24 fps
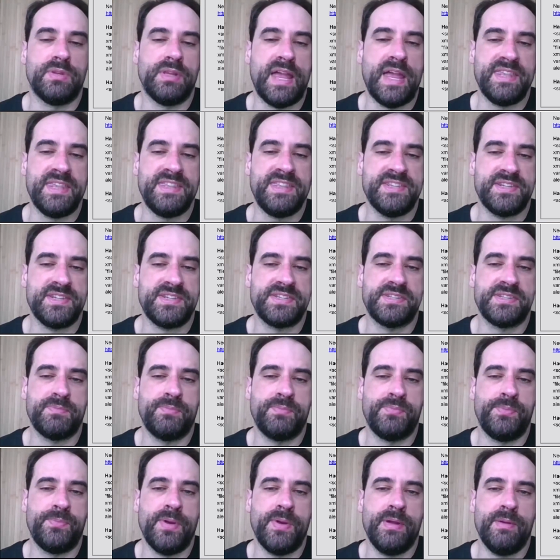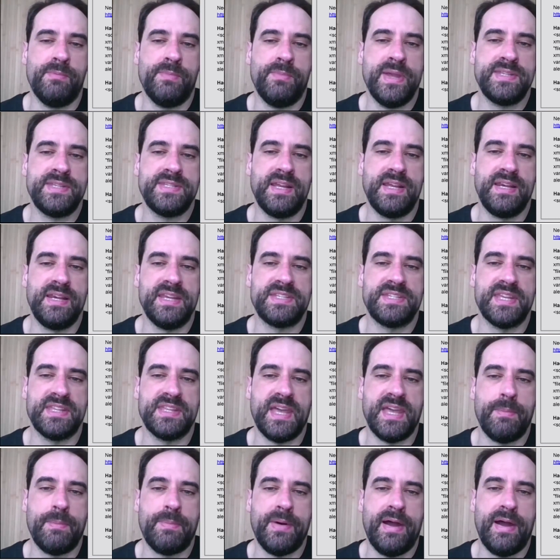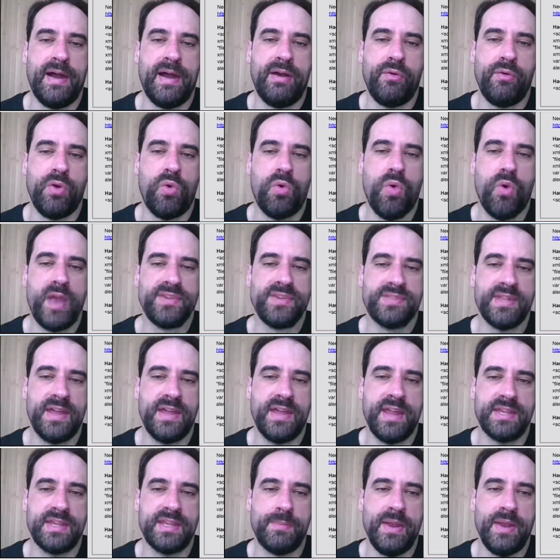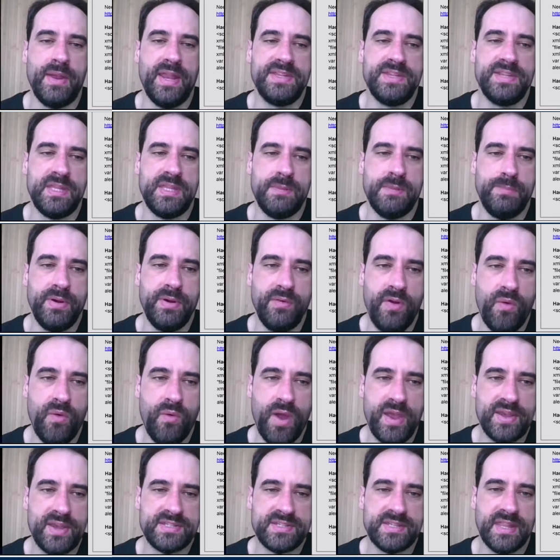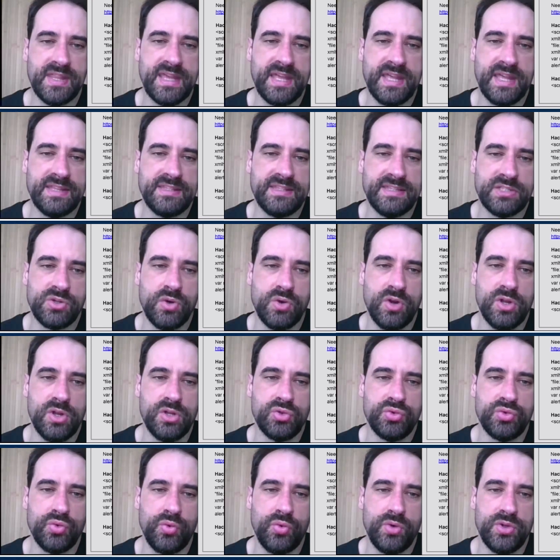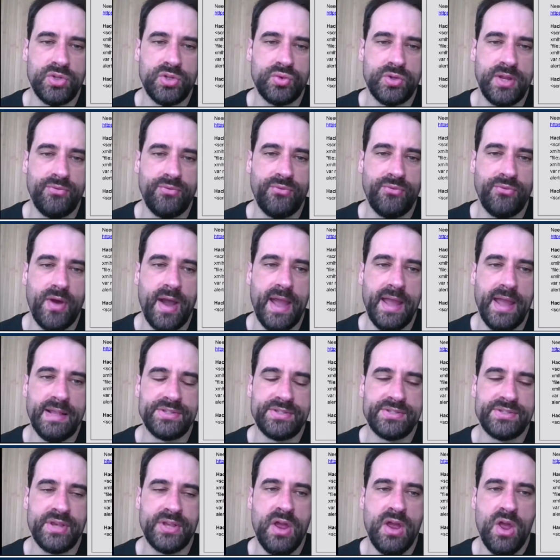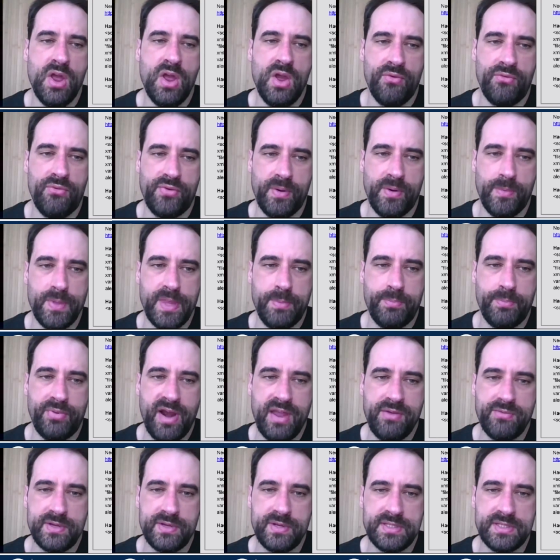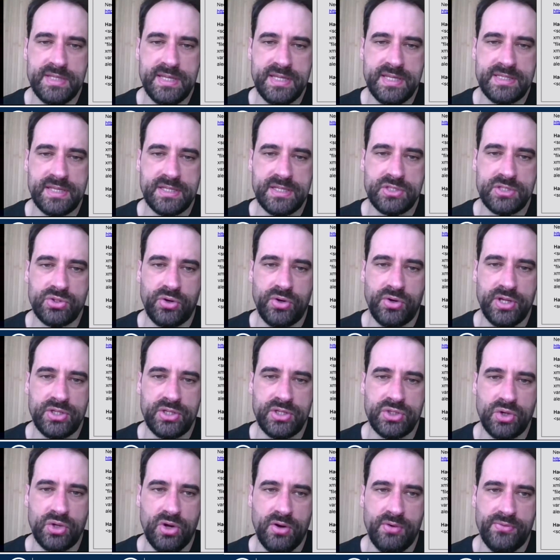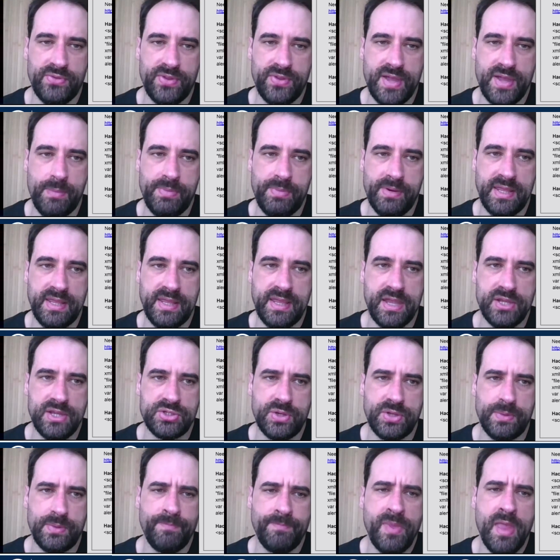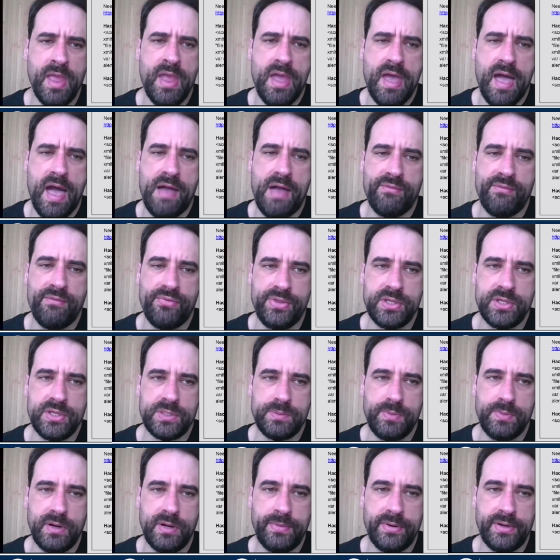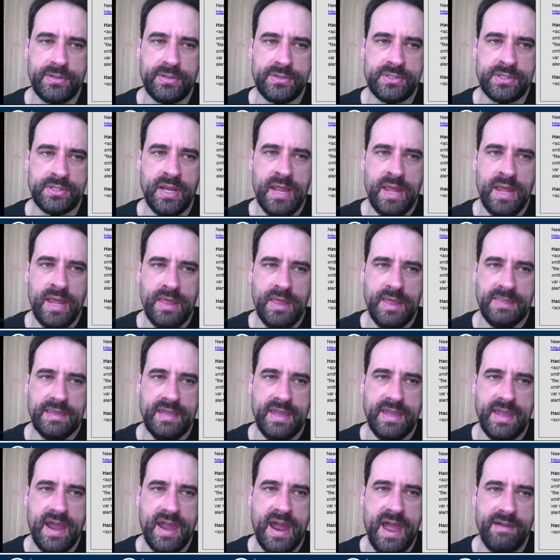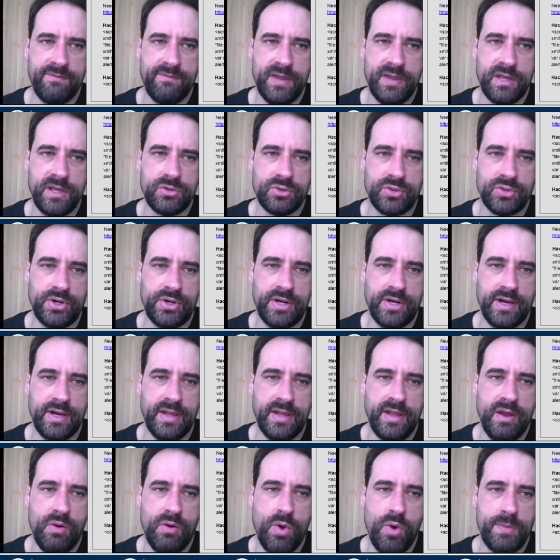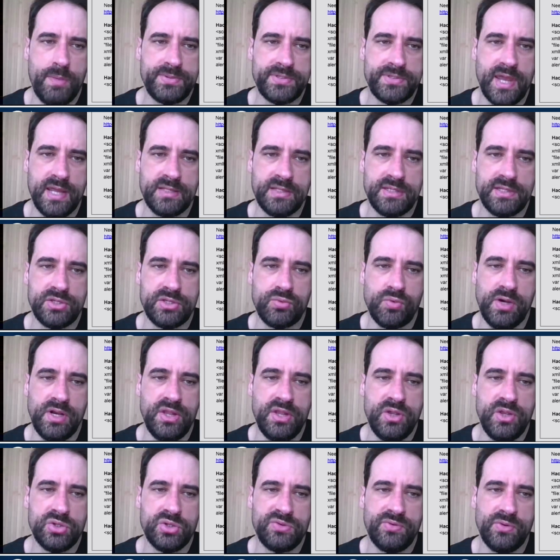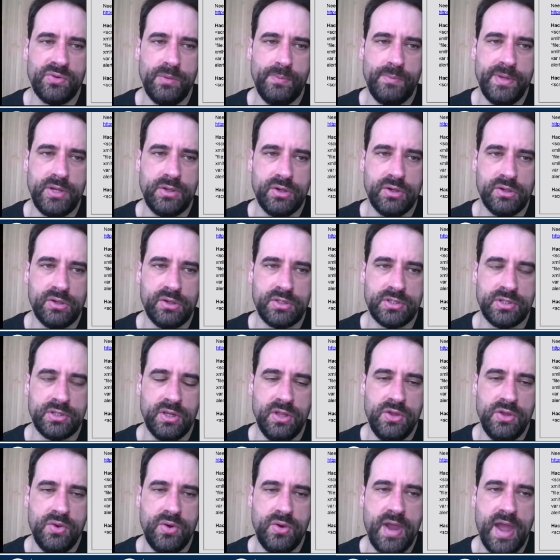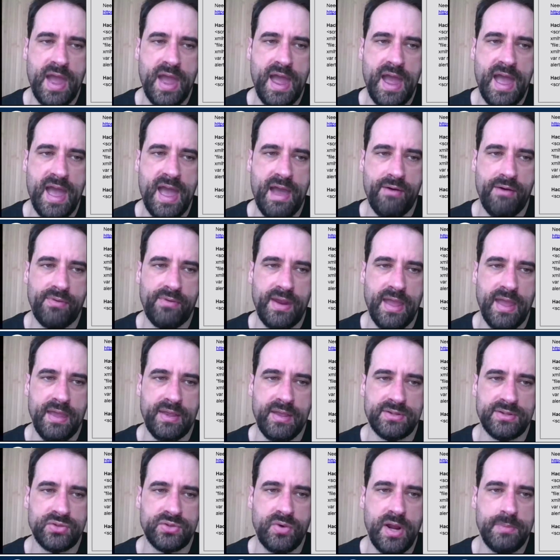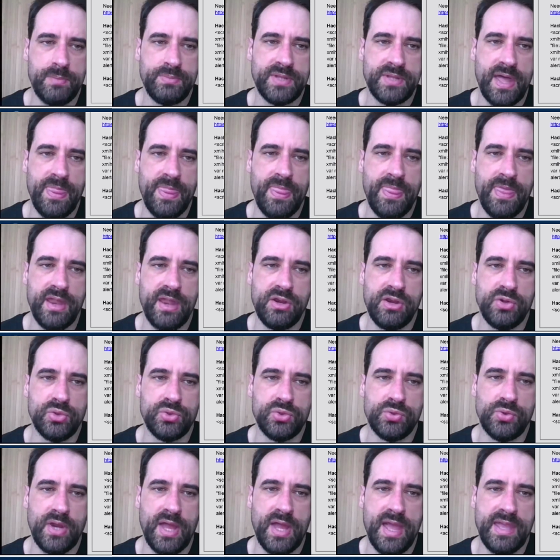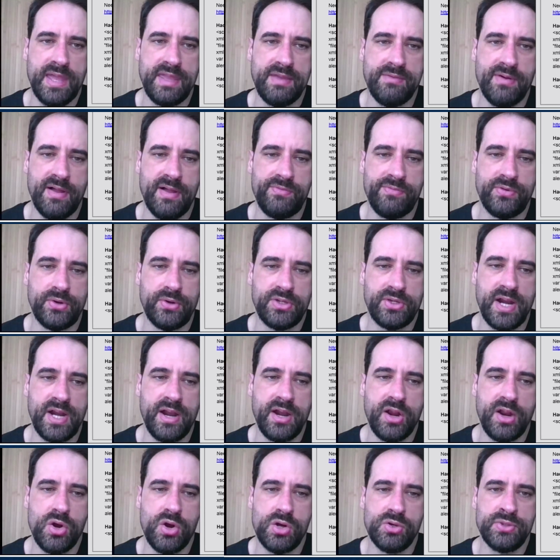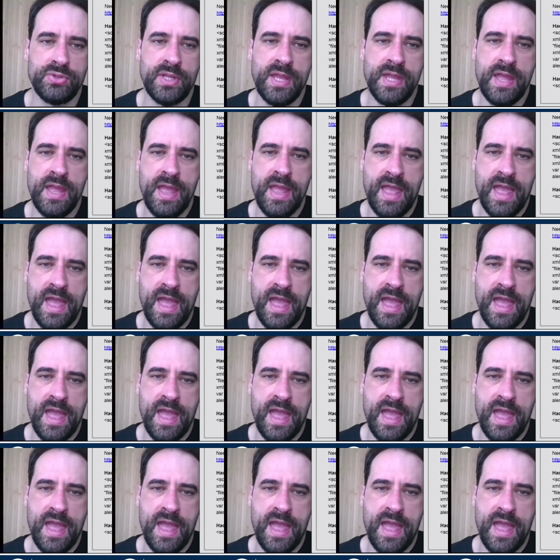like just basically set up a request, an XML HTTP request that is going to retrieve files from the private data storage of the application. And for this purpose, the Hack Vector website is really useful because you can have like a script and then you do like eval for char code,